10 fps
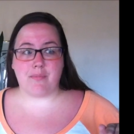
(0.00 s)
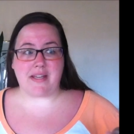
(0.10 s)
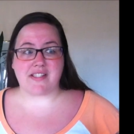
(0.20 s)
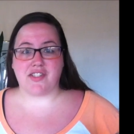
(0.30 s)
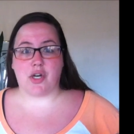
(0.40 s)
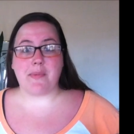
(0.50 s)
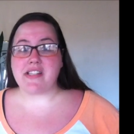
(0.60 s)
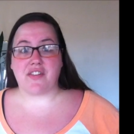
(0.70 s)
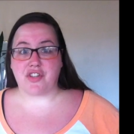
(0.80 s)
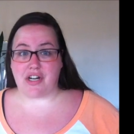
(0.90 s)
basically told
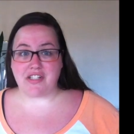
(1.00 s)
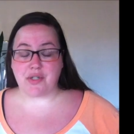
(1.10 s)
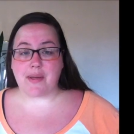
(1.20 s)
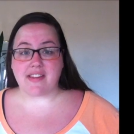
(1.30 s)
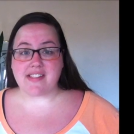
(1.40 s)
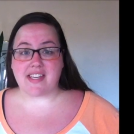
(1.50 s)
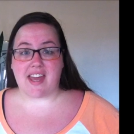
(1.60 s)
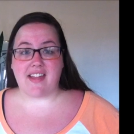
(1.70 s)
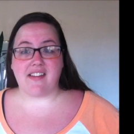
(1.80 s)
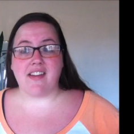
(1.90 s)
myself you're not doing this
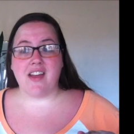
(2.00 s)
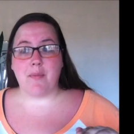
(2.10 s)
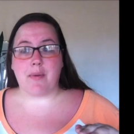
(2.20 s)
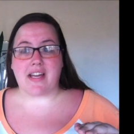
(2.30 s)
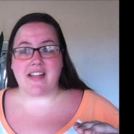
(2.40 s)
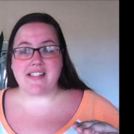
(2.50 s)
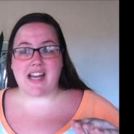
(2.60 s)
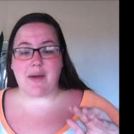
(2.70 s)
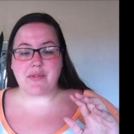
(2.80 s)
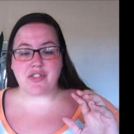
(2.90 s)
again because
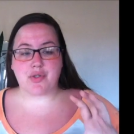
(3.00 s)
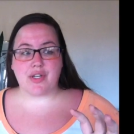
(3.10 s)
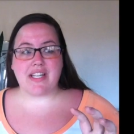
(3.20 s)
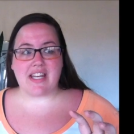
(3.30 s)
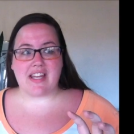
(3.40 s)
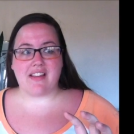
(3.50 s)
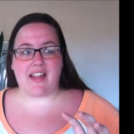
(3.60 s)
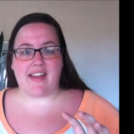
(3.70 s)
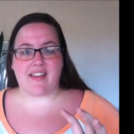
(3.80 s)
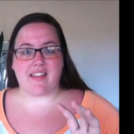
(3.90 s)
I was treating it
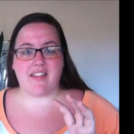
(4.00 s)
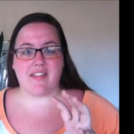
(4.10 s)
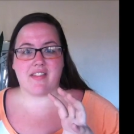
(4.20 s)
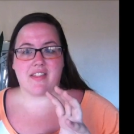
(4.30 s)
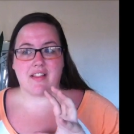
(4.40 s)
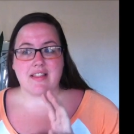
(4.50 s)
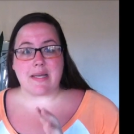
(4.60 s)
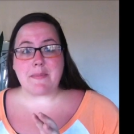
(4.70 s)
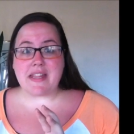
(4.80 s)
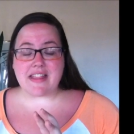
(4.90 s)
like the
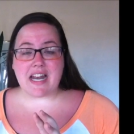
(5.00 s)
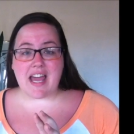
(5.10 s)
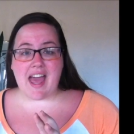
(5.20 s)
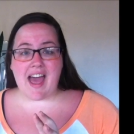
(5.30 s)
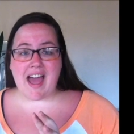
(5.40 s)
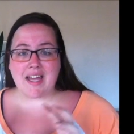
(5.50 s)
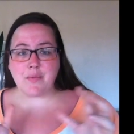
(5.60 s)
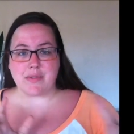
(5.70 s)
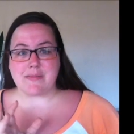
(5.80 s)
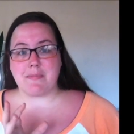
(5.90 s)
limit that I
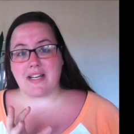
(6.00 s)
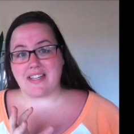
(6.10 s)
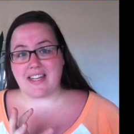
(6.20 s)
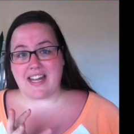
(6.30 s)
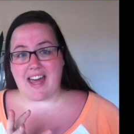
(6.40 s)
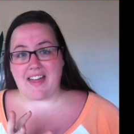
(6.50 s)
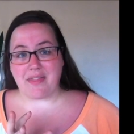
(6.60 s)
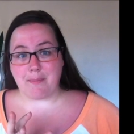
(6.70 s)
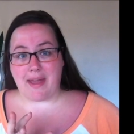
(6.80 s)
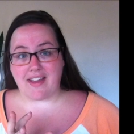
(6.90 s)
had was money that I had
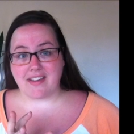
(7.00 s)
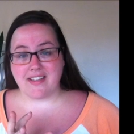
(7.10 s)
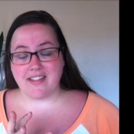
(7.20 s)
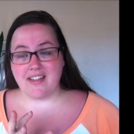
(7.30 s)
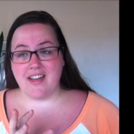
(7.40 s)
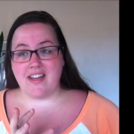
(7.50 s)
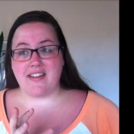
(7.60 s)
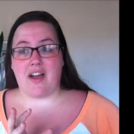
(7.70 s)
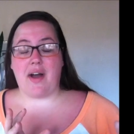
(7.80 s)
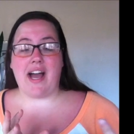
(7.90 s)
in the bank.
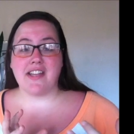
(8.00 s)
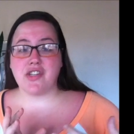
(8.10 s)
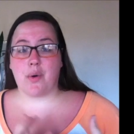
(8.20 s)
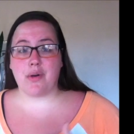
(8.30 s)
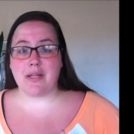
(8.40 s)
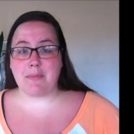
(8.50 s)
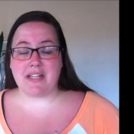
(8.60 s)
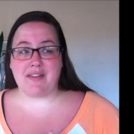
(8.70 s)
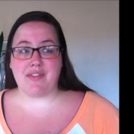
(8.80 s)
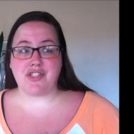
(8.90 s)
Now, I totally
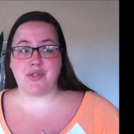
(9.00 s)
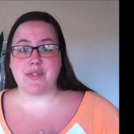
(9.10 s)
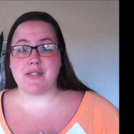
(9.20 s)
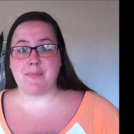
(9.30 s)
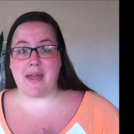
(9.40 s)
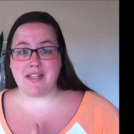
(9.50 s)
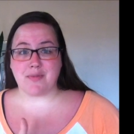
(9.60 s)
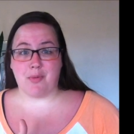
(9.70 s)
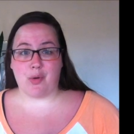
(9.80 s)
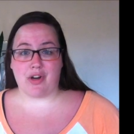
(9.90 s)
believe that you
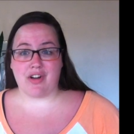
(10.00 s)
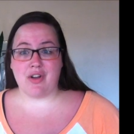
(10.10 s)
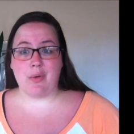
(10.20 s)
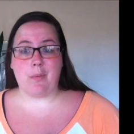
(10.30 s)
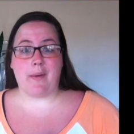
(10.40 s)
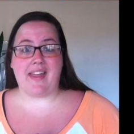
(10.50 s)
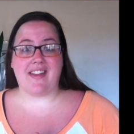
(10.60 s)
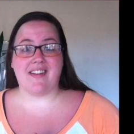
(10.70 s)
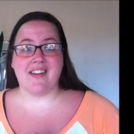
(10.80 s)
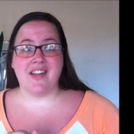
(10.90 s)
spend more
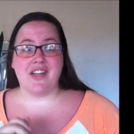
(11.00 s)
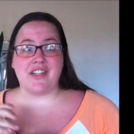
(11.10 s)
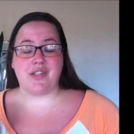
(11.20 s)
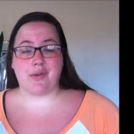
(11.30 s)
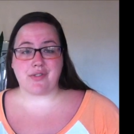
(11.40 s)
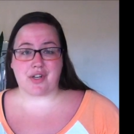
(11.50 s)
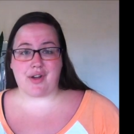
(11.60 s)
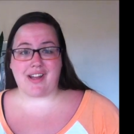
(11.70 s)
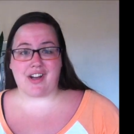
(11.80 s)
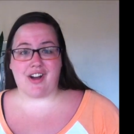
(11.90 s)
when you use a
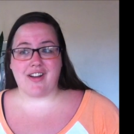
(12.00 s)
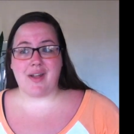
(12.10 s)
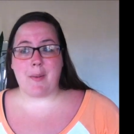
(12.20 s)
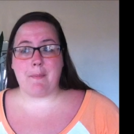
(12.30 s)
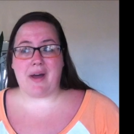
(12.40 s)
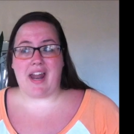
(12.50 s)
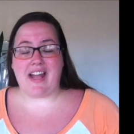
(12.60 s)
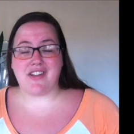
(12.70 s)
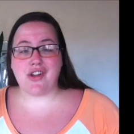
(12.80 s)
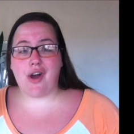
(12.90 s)
credit card, but
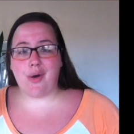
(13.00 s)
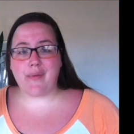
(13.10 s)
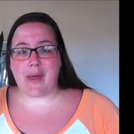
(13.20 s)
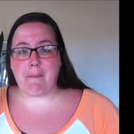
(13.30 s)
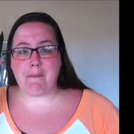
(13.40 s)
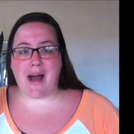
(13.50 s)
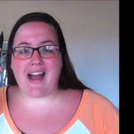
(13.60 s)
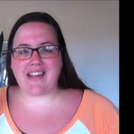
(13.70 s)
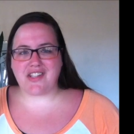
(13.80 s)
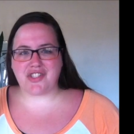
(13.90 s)
I know that
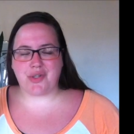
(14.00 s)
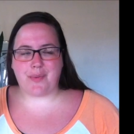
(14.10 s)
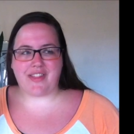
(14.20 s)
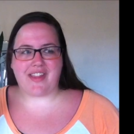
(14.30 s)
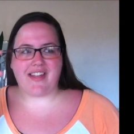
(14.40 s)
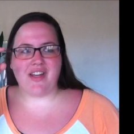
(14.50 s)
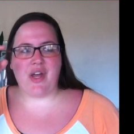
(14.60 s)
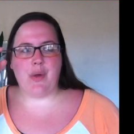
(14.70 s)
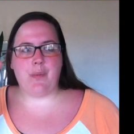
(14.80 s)
my issue with it